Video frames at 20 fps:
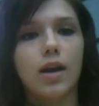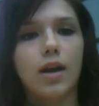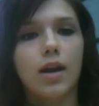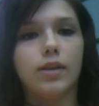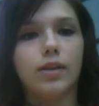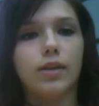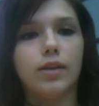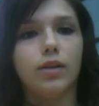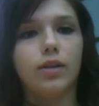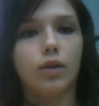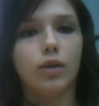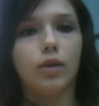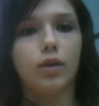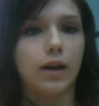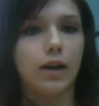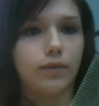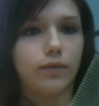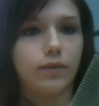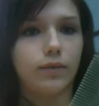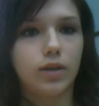And then you'll
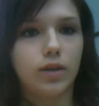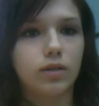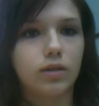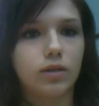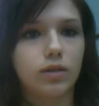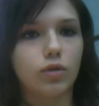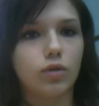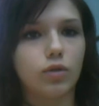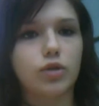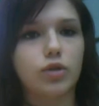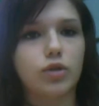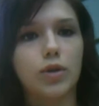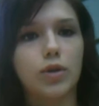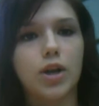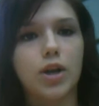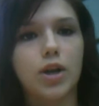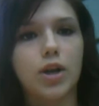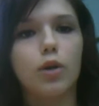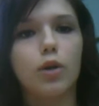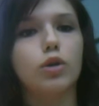have those
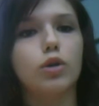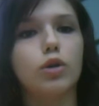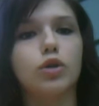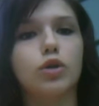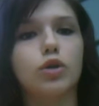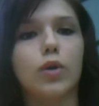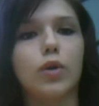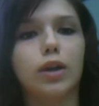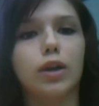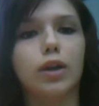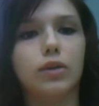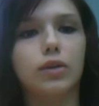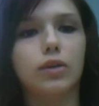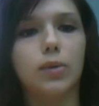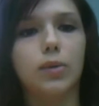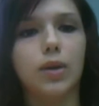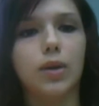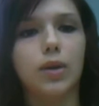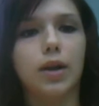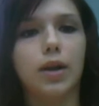three colors going in
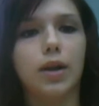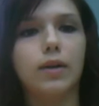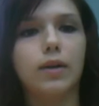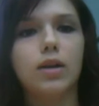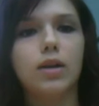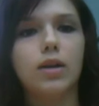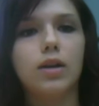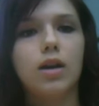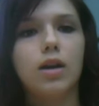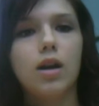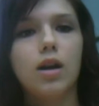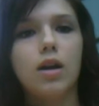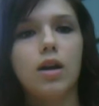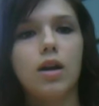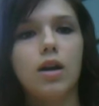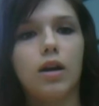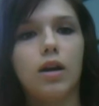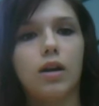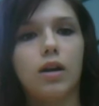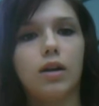through there.
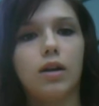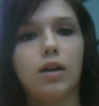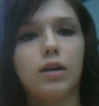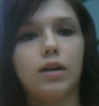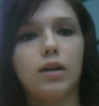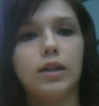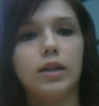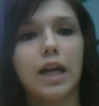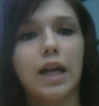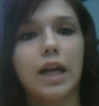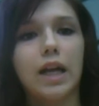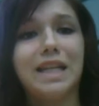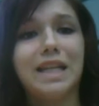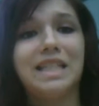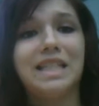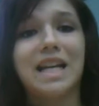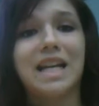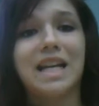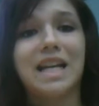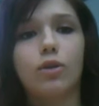I
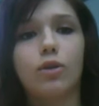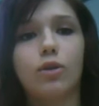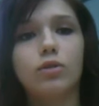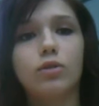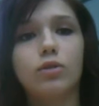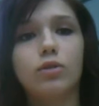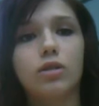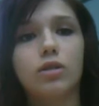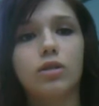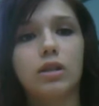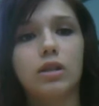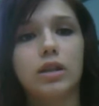doubt